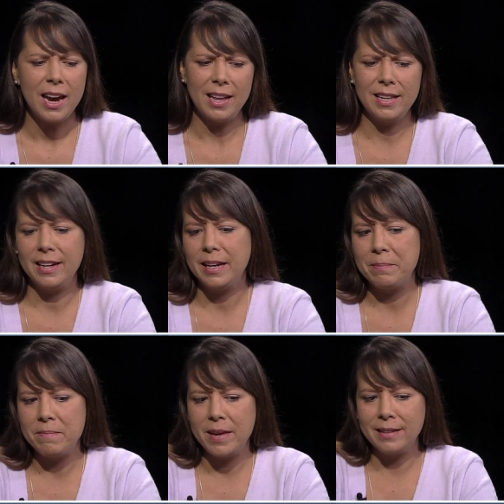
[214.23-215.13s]
and
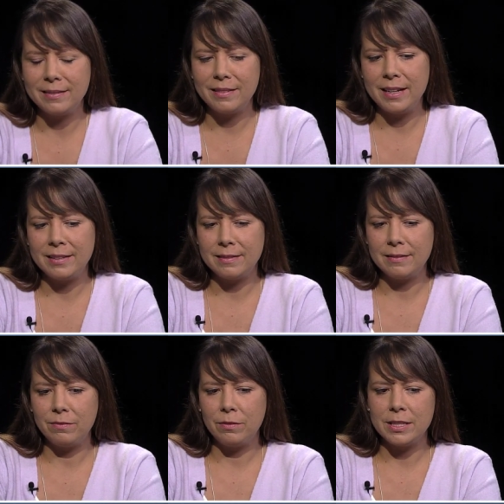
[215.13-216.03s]
then it
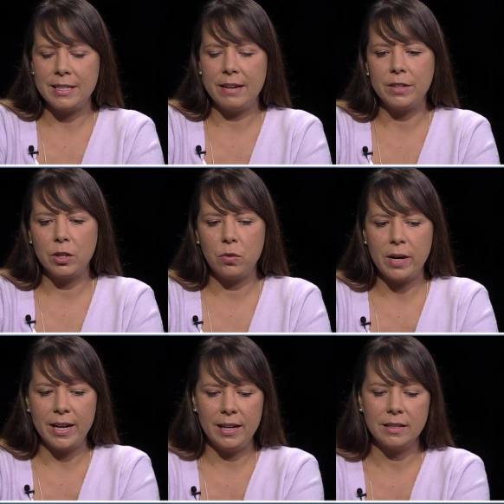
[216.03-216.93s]
was never
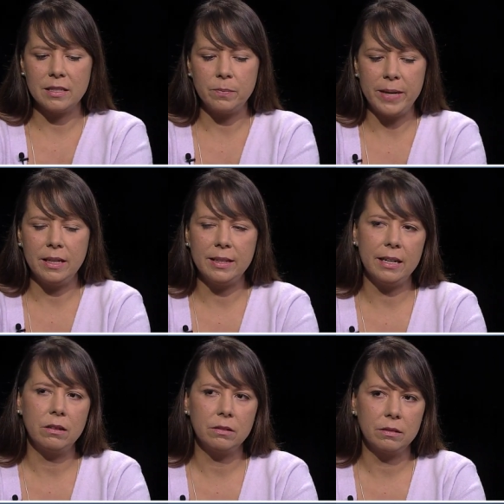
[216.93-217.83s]
quite spelled
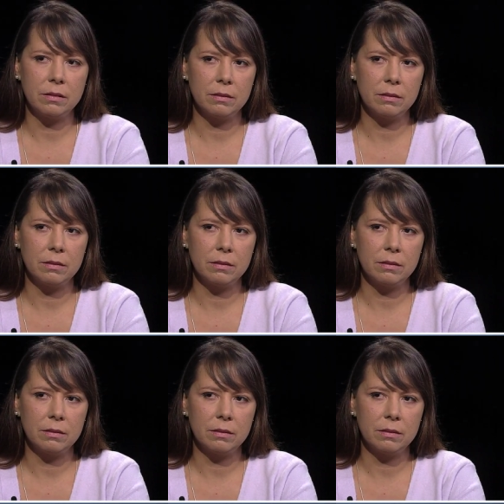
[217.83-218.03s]
out